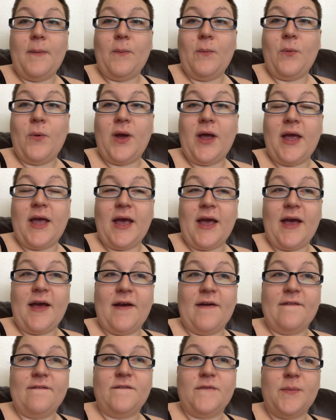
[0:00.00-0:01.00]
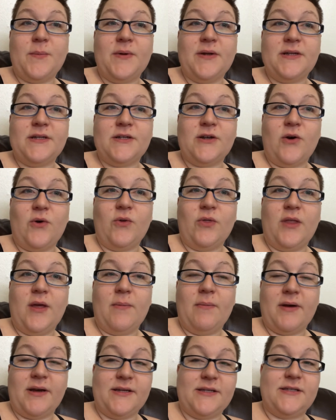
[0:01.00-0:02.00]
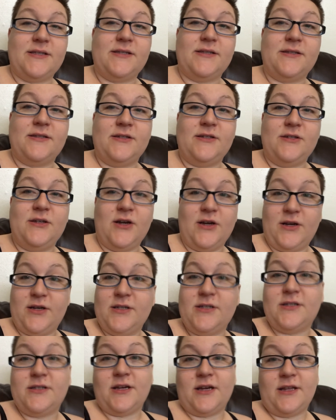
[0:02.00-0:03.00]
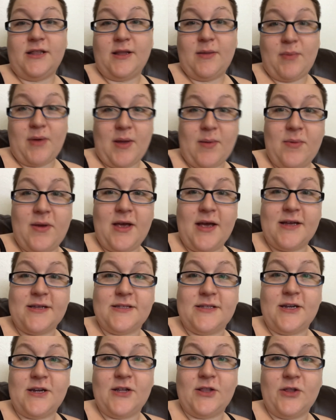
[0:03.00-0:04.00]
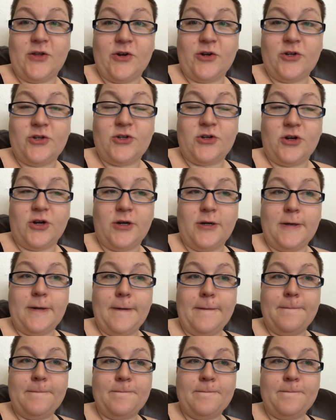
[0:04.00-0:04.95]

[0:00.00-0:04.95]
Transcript: we have been told that my youngest son, the baby, has an enlarged heart.